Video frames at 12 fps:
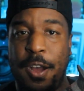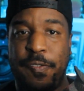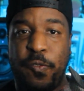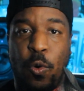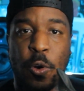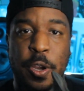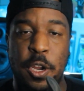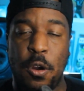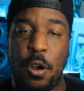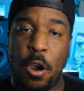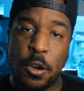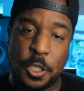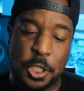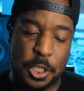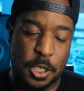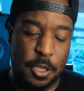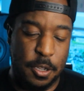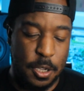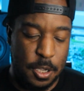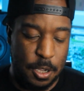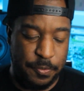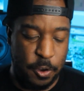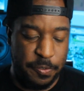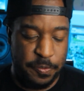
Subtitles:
for your arch of your